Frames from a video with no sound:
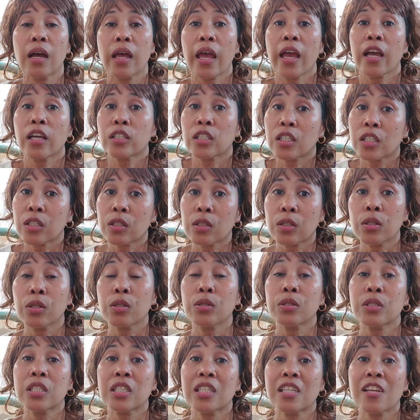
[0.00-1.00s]

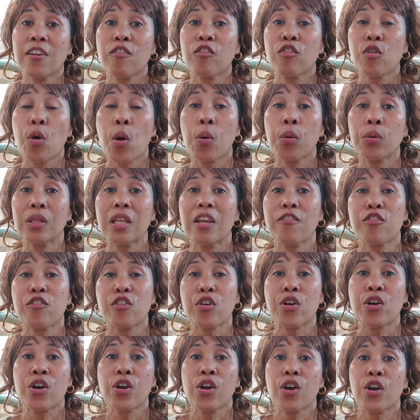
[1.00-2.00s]
exclusive only
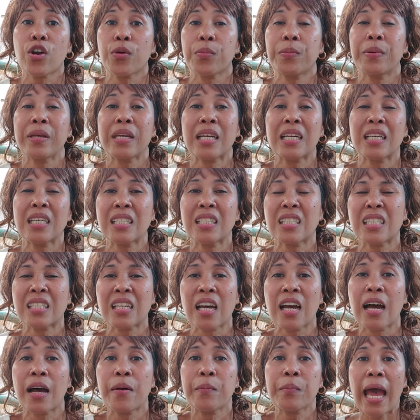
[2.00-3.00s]
for her, because
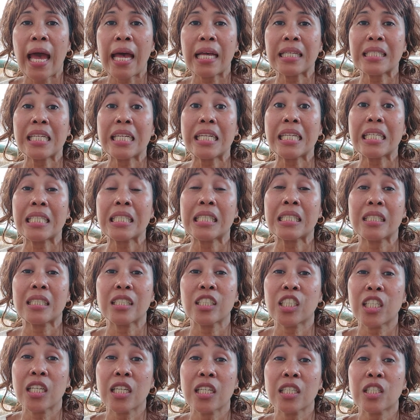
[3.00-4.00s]
uh, as it is,
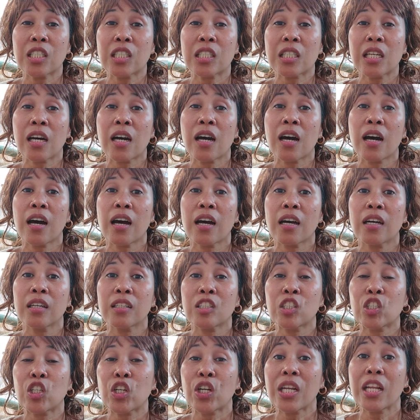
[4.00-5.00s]
she's
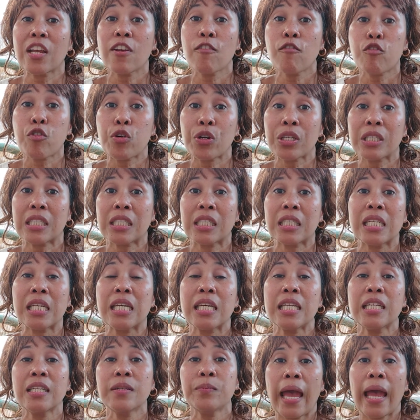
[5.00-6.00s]
uh, turning
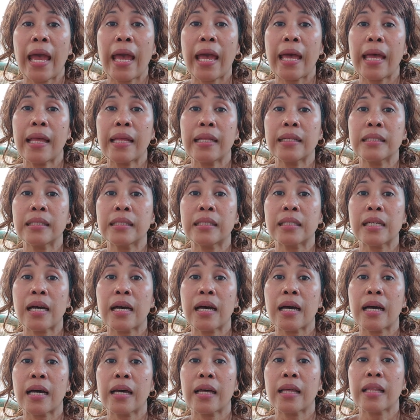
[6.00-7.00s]
fourteen, and
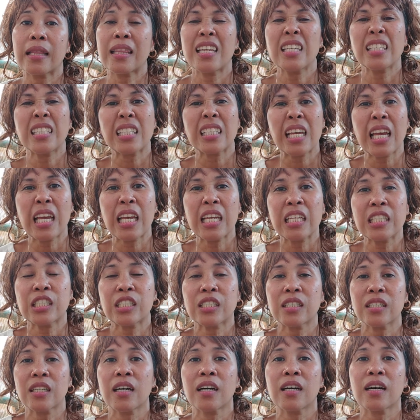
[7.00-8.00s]
uh, this
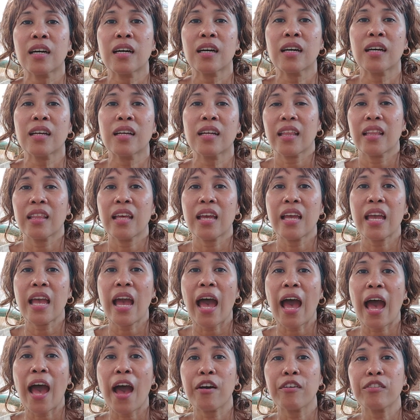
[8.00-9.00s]
age uh, they
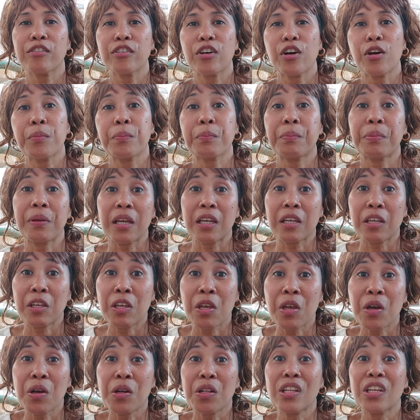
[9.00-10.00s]
have a
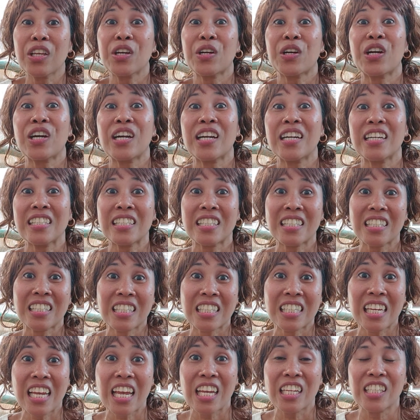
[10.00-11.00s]
peculiar
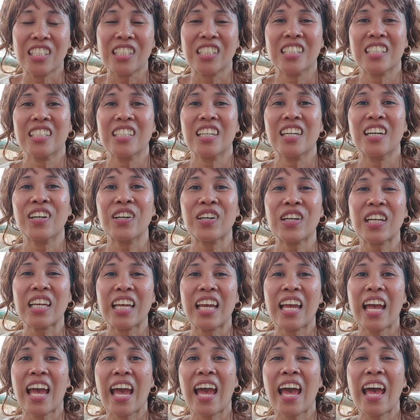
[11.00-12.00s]
stage.
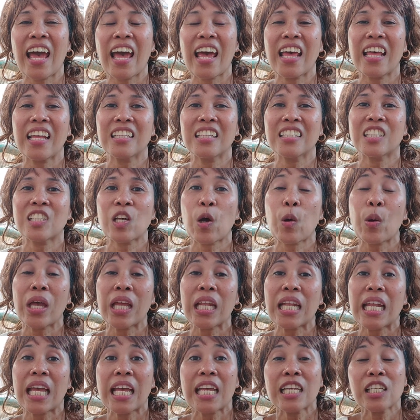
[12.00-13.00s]
Okay, and so
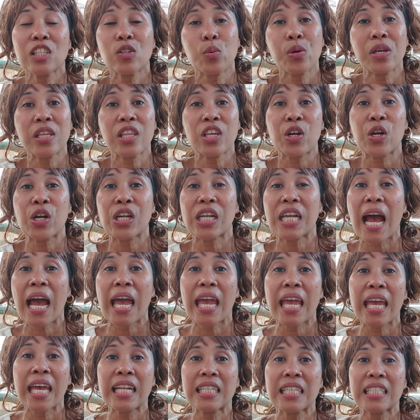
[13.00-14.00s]
it is with her
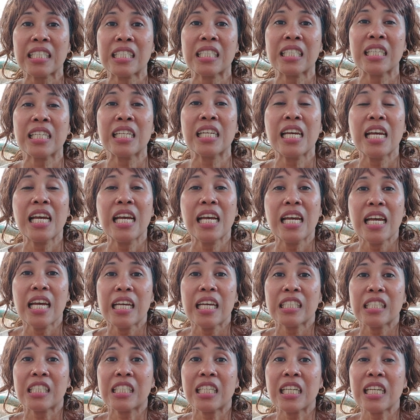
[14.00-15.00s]
diet. She
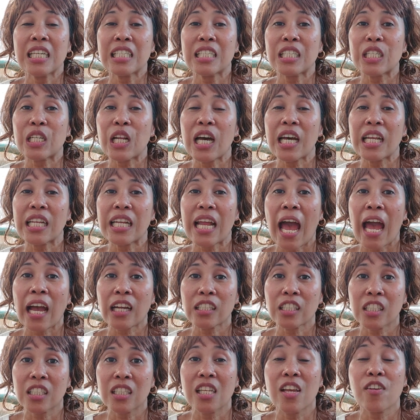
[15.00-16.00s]
she is not
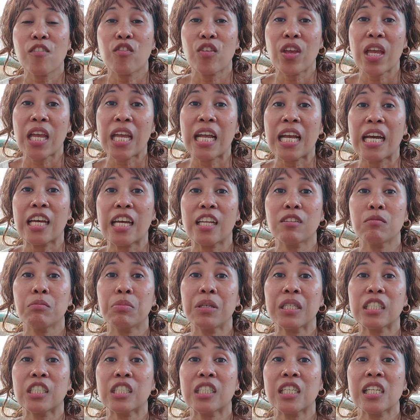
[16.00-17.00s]
actually vegan,
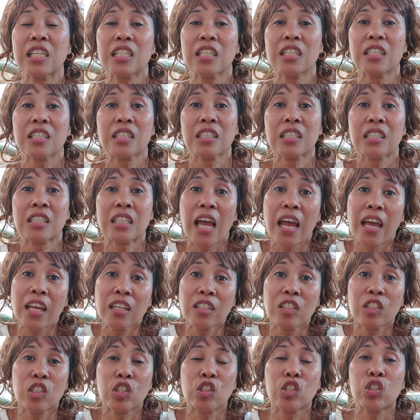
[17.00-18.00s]
but she
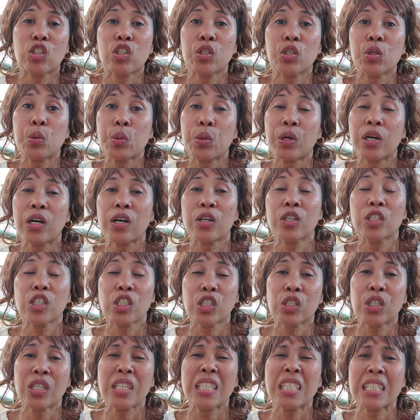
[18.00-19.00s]
tends to uh, or
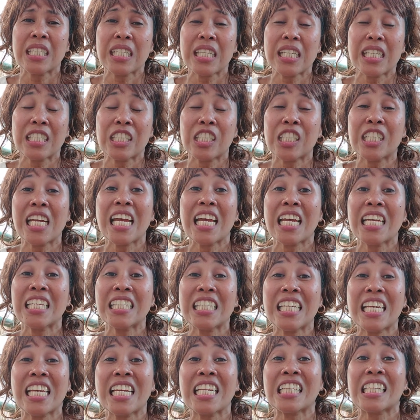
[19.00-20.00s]
she is she
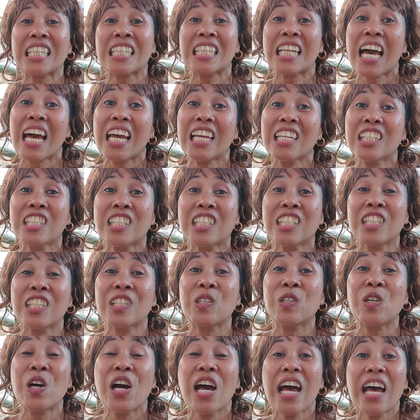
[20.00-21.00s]
is inclined
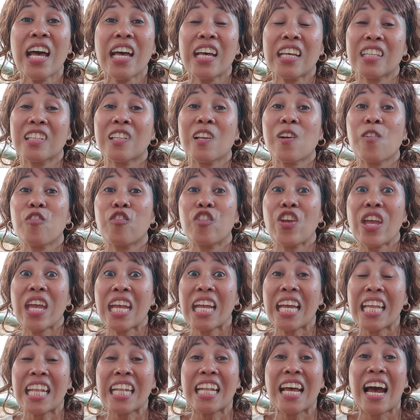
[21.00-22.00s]
to the
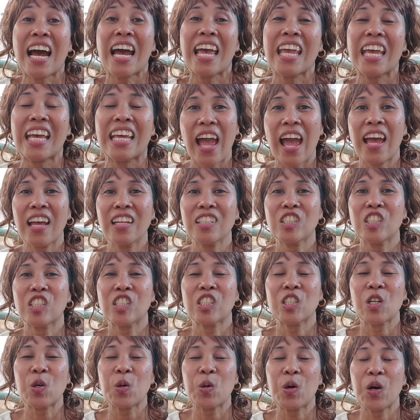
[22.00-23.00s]
vegan diet. And
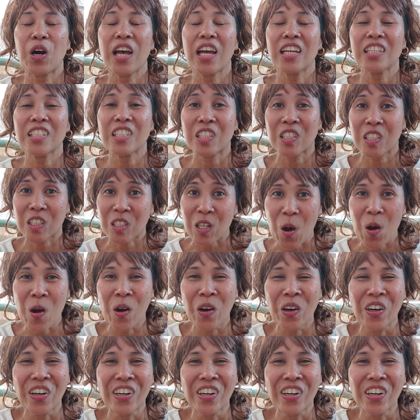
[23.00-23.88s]
so and so